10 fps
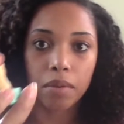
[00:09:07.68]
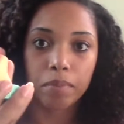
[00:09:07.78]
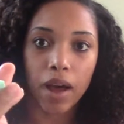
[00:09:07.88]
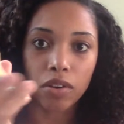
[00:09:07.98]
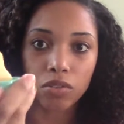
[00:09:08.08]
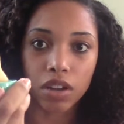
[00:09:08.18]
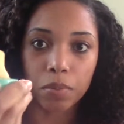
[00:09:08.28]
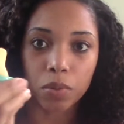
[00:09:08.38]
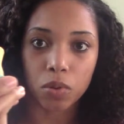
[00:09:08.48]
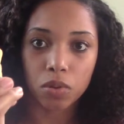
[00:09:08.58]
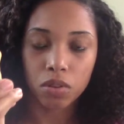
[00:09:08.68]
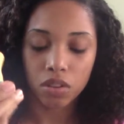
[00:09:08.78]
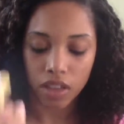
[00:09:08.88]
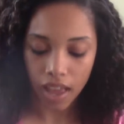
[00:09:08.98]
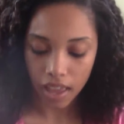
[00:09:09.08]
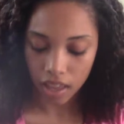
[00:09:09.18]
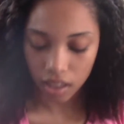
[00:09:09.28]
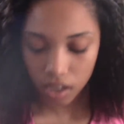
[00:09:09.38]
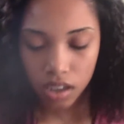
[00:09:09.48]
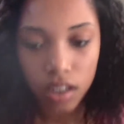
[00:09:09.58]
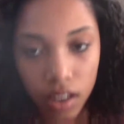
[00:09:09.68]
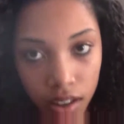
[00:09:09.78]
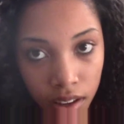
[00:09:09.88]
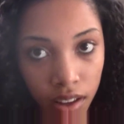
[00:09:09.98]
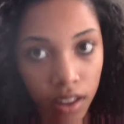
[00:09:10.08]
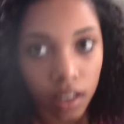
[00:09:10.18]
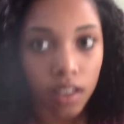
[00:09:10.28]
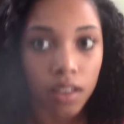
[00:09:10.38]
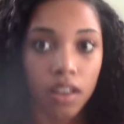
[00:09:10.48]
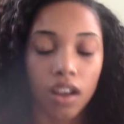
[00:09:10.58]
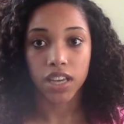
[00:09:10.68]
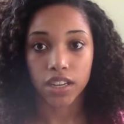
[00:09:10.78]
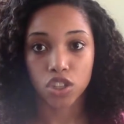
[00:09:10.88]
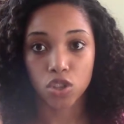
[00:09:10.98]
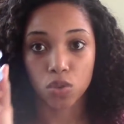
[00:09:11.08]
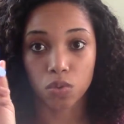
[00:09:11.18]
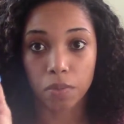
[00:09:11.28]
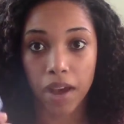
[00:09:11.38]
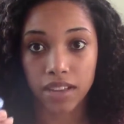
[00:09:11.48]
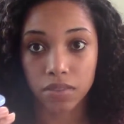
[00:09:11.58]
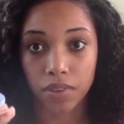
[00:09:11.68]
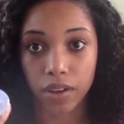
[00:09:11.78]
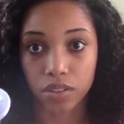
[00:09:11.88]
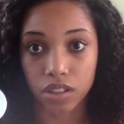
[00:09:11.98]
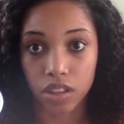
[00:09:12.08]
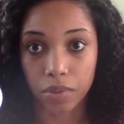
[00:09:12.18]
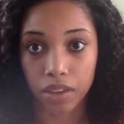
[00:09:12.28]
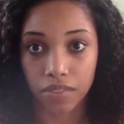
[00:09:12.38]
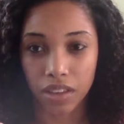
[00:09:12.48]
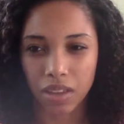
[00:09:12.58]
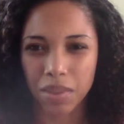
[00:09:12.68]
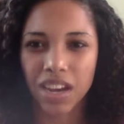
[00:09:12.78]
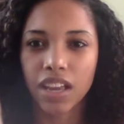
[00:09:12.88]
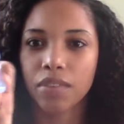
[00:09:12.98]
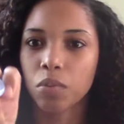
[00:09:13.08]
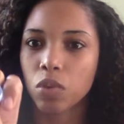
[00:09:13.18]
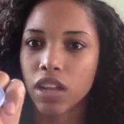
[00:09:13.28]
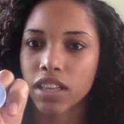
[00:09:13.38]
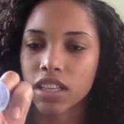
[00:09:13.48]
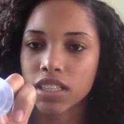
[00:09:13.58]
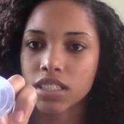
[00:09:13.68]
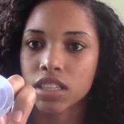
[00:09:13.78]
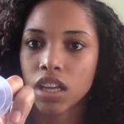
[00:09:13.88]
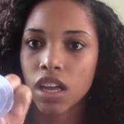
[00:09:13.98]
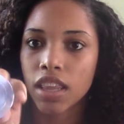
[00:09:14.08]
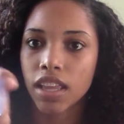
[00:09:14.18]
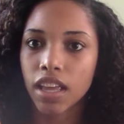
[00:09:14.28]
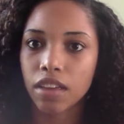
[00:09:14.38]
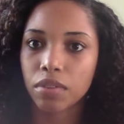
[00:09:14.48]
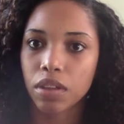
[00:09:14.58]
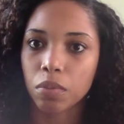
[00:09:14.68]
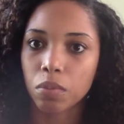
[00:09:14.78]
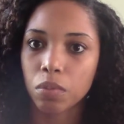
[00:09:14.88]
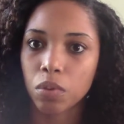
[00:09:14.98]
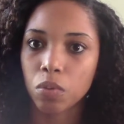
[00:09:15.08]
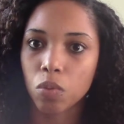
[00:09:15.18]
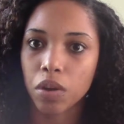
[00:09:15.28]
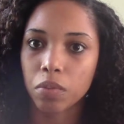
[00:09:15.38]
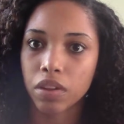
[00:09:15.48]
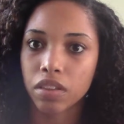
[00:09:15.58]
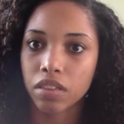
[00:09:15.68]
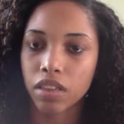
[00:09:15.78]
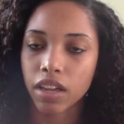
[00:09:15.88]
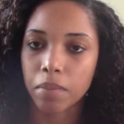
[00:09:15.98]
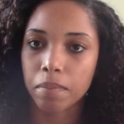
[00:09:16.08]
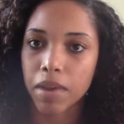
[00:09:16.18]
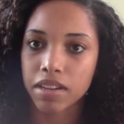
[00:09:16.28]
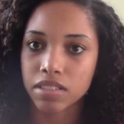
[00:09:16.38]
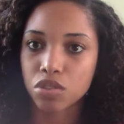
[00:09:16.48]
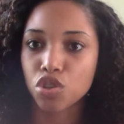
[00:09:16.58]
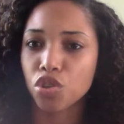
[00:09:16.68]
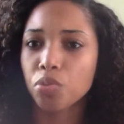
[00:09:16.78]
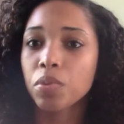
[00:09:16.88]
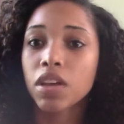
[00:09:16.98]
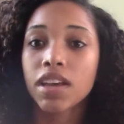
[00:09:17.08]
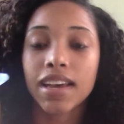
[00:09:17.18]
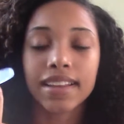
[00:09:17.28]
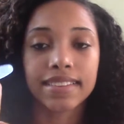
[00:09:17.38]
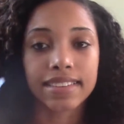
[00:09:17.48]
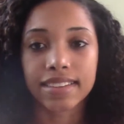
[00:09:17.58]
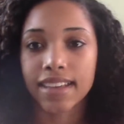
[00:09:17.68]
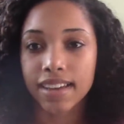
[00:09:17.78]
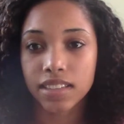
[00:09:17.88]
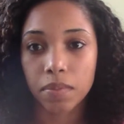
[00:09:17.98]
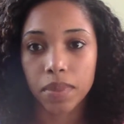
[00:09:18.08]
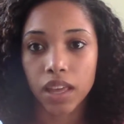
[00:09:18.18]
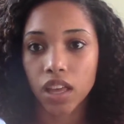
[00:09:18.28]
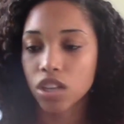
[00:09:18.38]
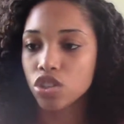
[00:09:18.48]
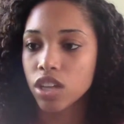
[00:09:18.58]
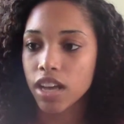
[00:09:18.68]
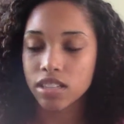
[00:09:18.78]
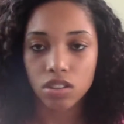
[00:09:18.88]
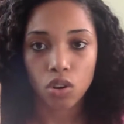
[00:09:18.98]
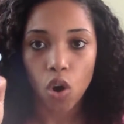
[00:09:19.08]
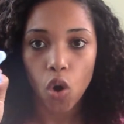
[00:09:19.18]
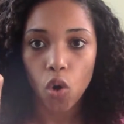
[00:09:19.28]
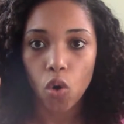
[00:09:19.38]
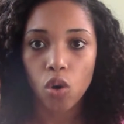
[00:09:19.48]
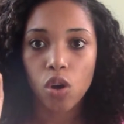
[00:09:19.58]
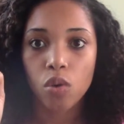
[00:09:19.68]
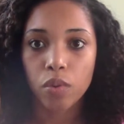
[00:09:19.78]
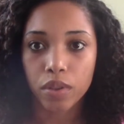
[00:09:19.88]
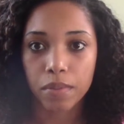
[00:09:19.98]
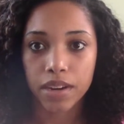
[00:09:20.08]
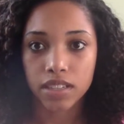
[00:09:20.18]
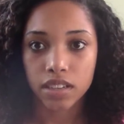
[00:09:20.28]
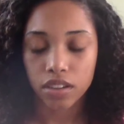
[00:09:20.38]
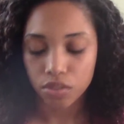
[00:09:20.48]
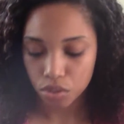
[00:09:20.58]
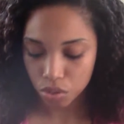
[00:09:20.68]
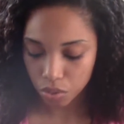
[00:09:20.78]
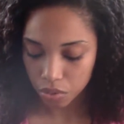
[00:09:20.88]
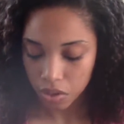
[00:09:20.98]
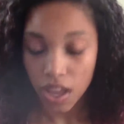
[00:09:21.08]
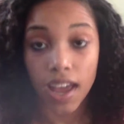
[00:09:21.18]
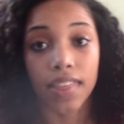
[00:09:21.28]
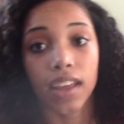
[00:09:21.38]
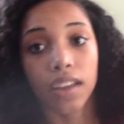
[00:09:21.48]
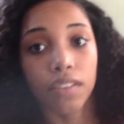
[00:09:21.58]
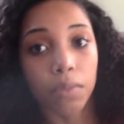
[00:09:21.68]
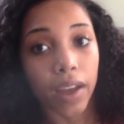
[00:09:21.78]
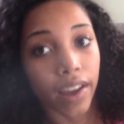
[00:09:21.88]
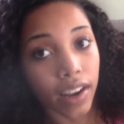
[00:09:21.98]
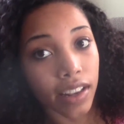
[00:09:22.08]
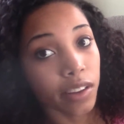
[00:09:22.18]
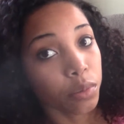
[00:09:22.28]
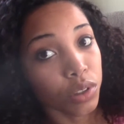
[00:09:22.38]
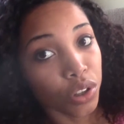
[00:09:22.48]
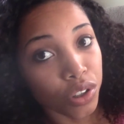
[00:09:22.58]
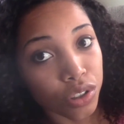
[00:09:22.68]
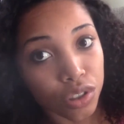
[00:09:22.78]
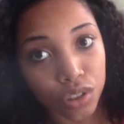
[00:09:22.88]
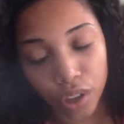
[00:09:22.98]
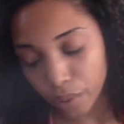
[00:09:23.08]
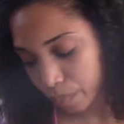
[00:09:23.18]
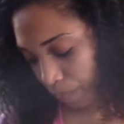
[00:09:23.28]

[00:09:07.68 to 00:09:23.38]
bottle nipple and attached to the pacifiers that they were giving him. They didn't give him one like this. They gave him one with like a medicine tube. It's the exact same thing. It just has a little hole where the medicine goes through. And they gave him that and he was hooked. So